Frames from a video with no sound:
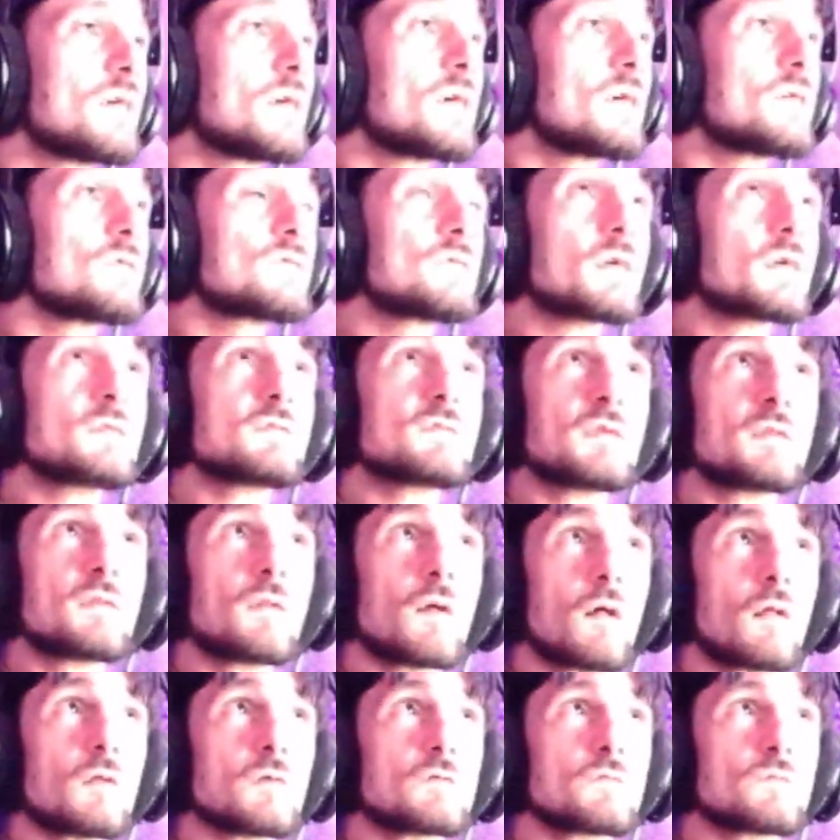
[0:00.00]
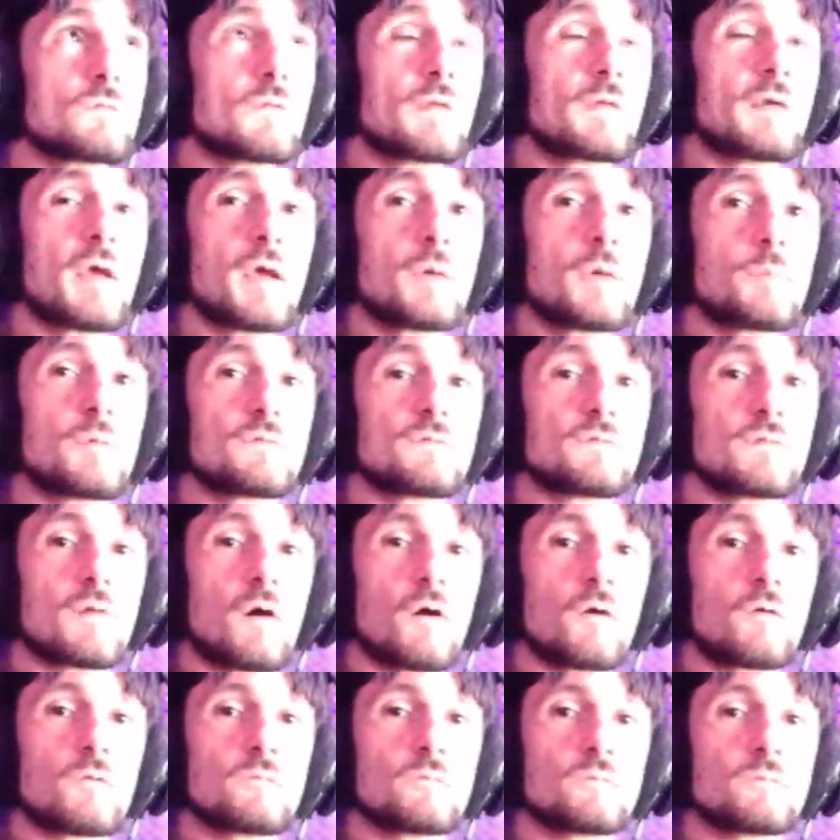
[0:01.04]
$60 for the game
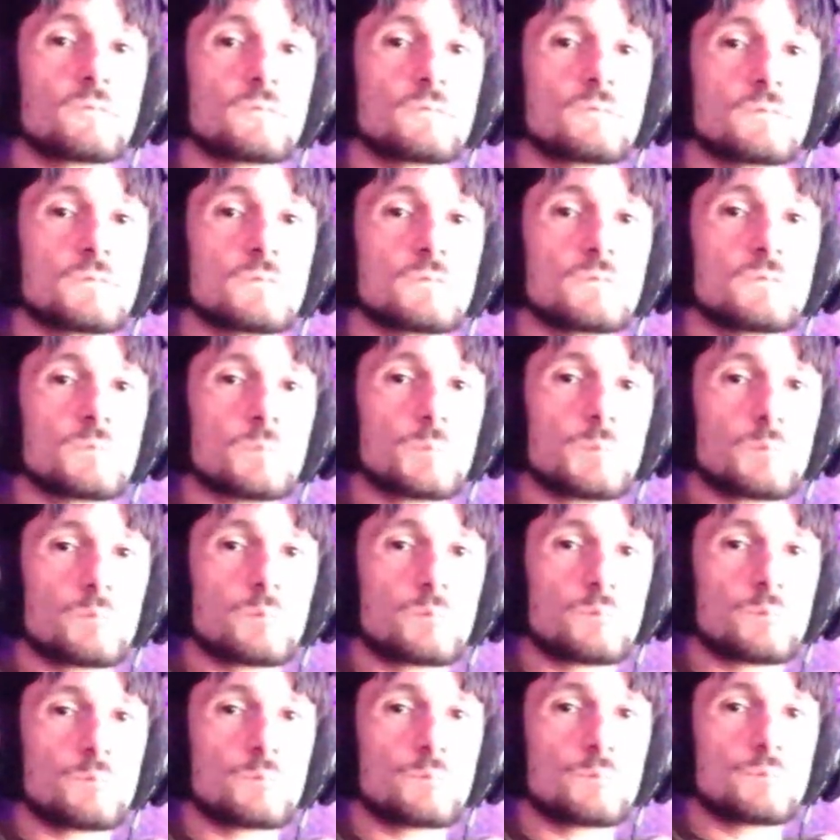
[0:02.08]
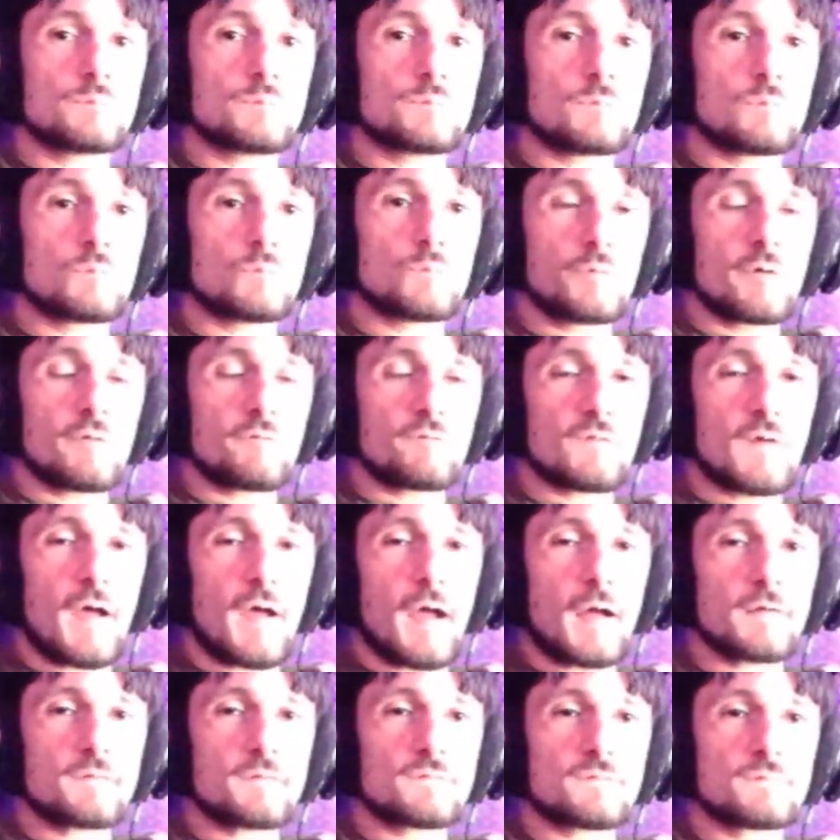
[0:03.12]
itself, with
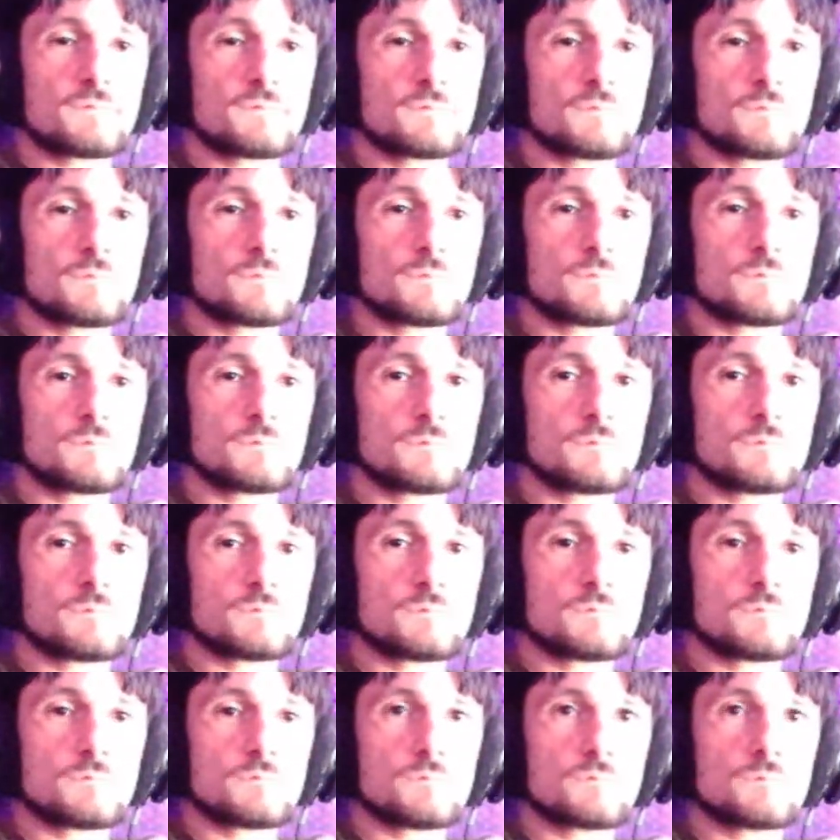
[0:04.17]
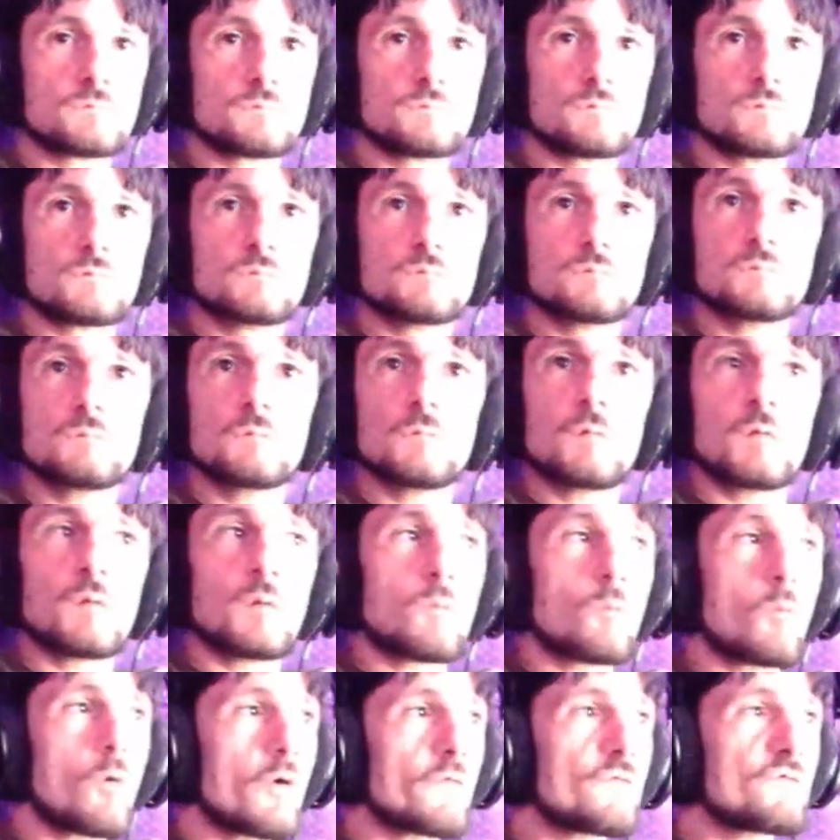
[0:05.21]
tax.
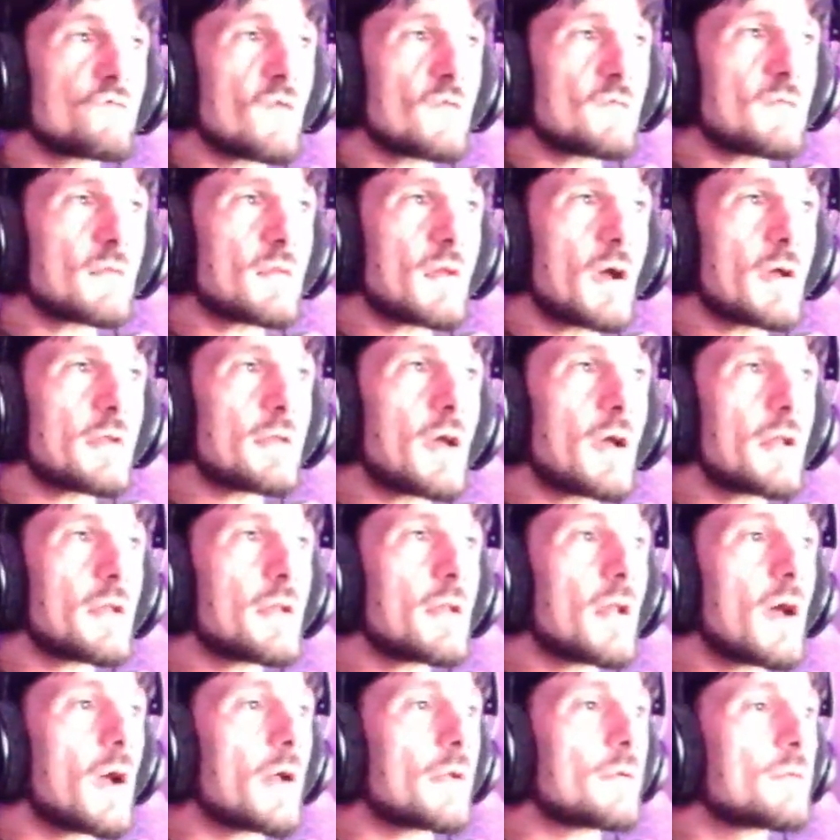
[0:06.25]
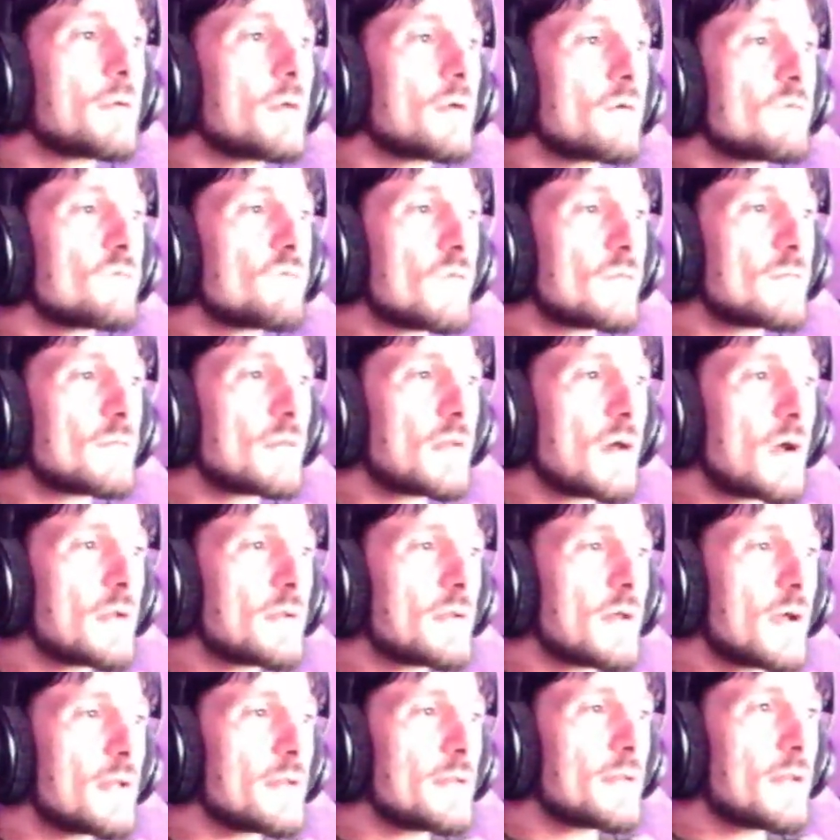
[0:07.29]
Well, it's $59.99.
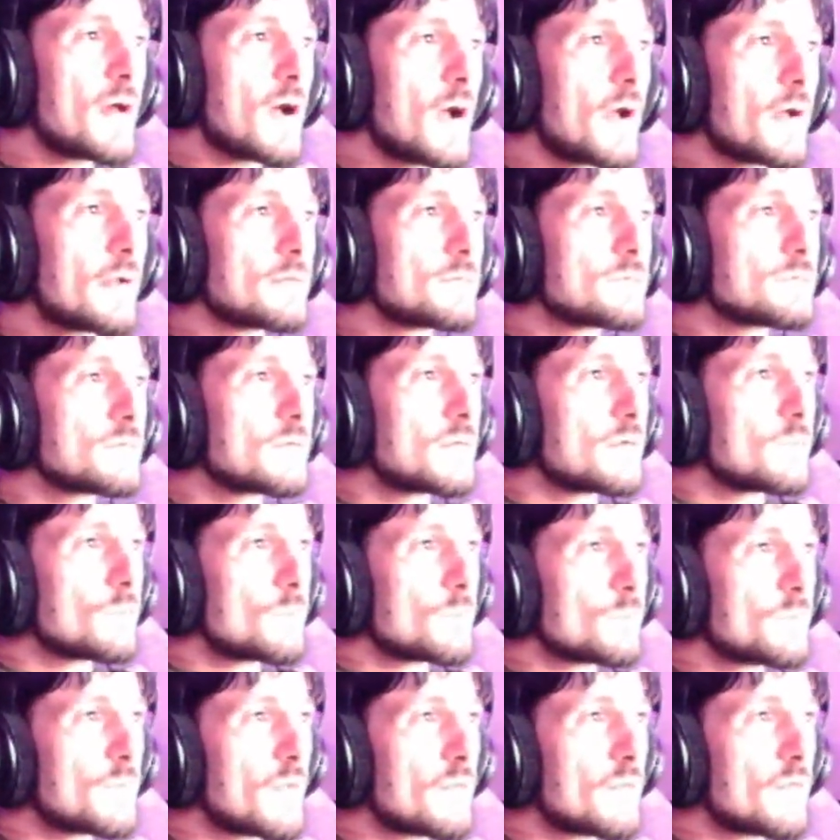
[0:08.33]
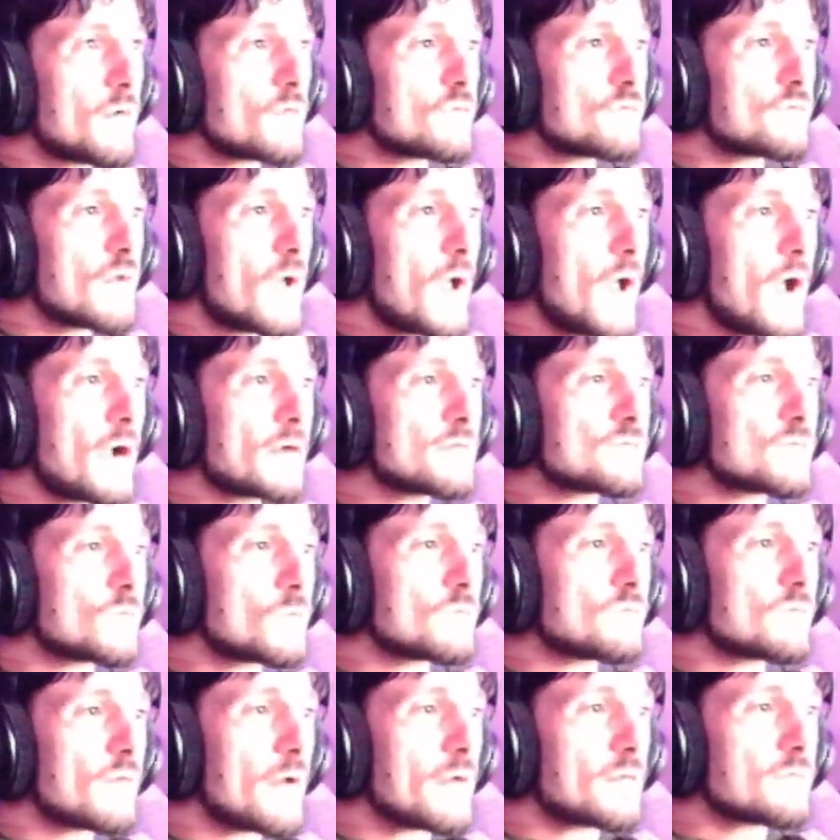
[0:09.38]
$59.99. Then there's tax, so
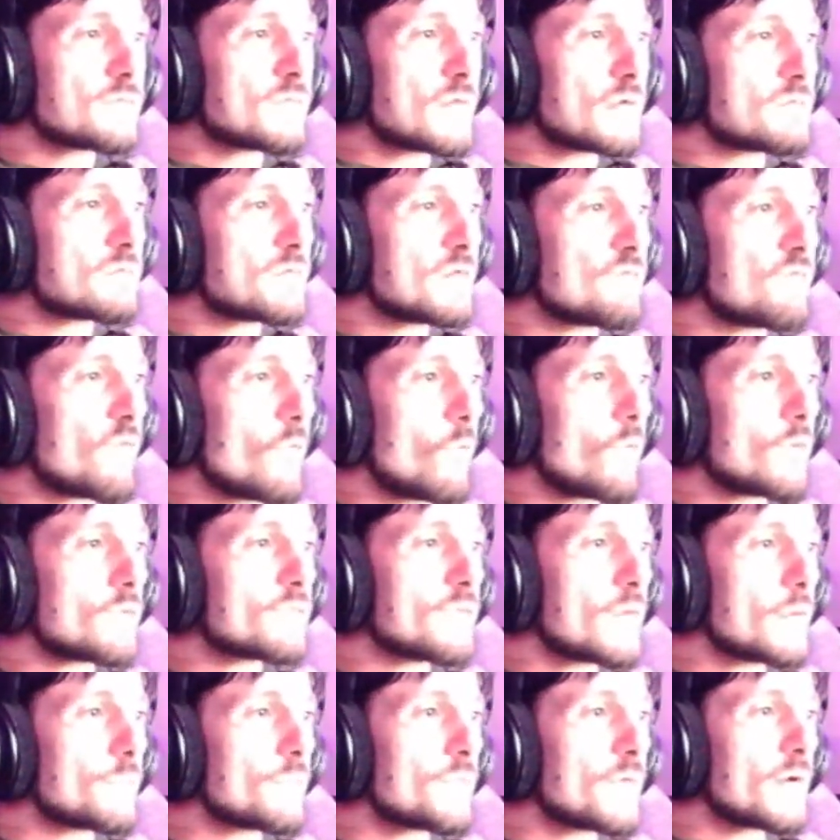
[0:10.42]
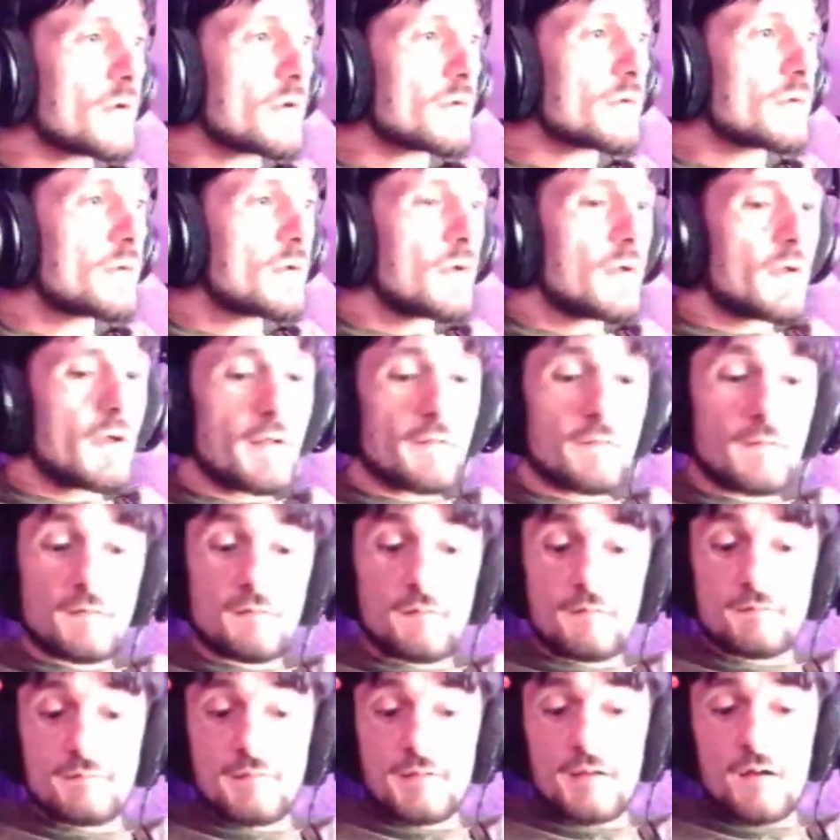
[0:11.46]
it's like $64 something. And then the
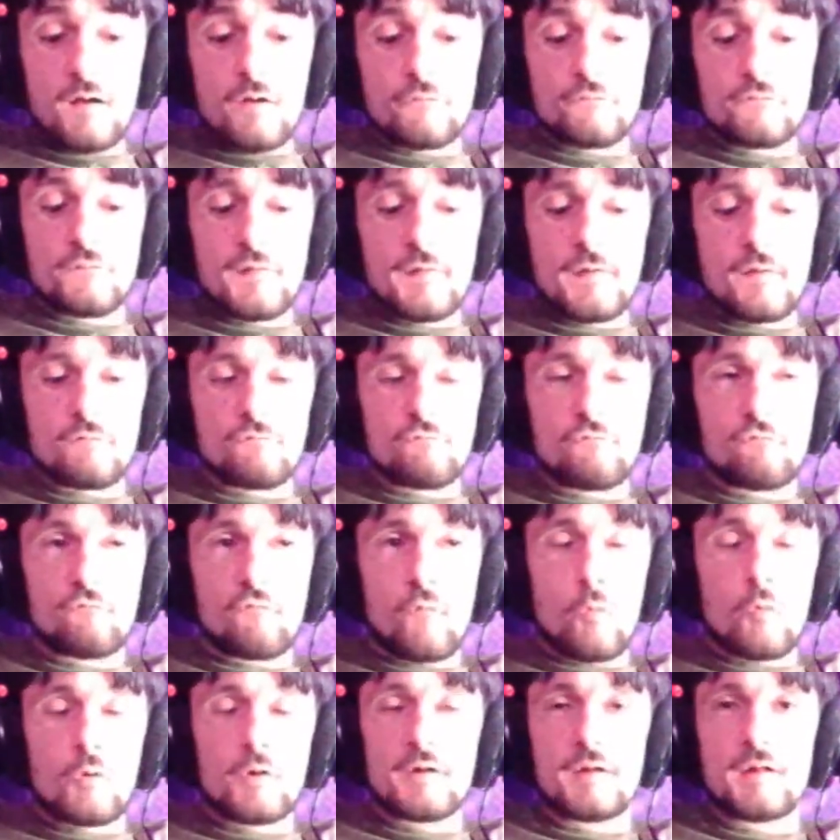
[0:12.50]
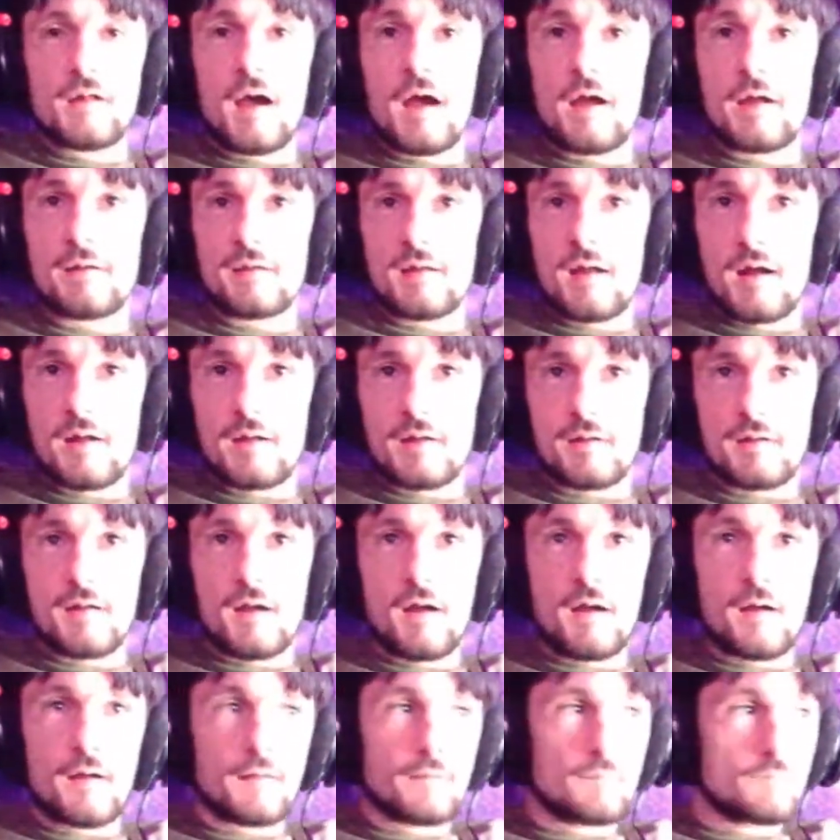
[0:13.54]
DLC is
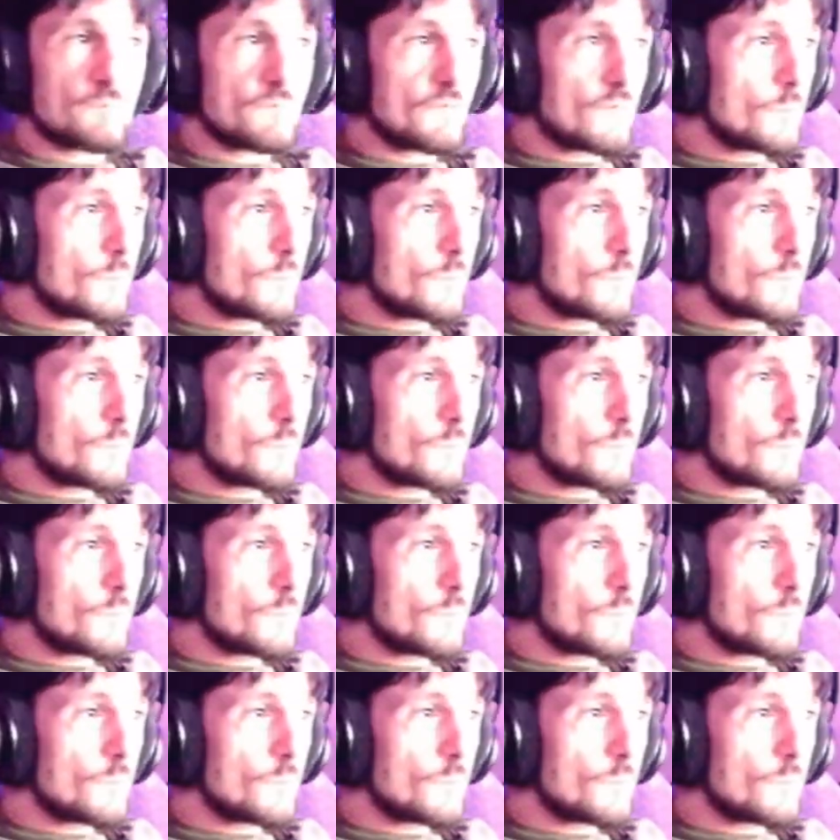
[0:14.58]
$49.99, so